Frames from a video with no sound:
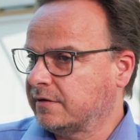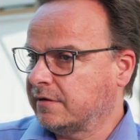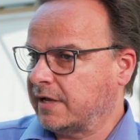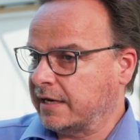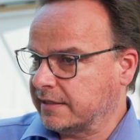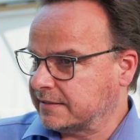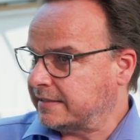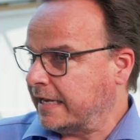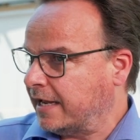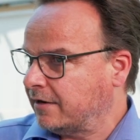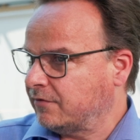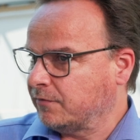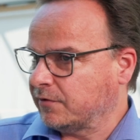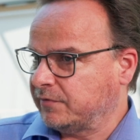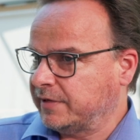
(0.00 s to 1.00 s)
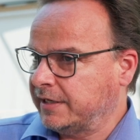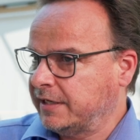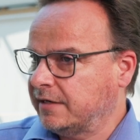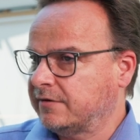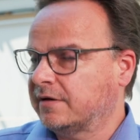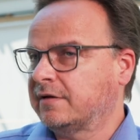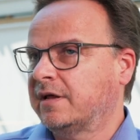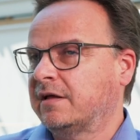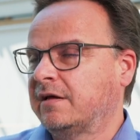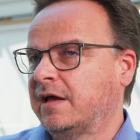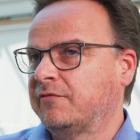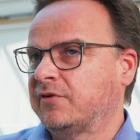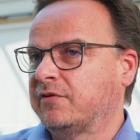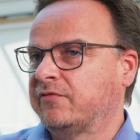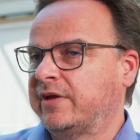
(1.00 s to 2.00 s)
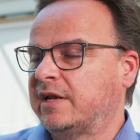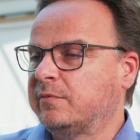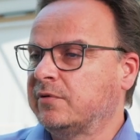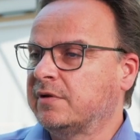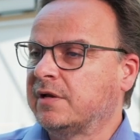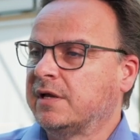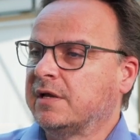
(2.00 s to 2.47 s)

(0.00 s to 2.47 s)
understand what we need and have it available.